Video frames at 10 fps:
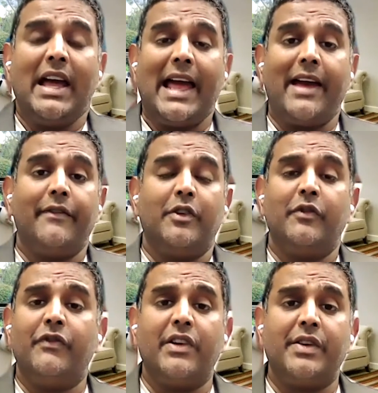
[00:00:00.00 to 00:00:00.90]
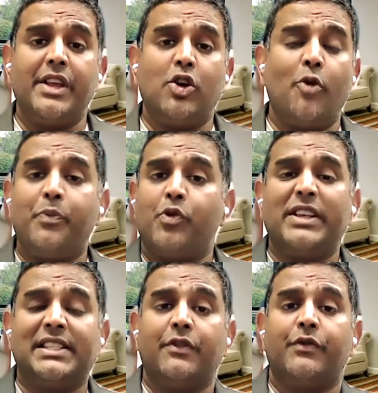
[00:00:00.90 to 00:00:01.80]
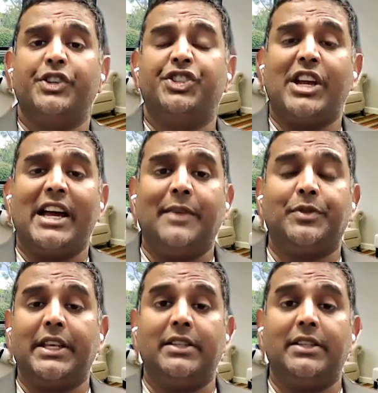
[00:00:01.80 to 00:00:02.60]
have very oppressive regimes.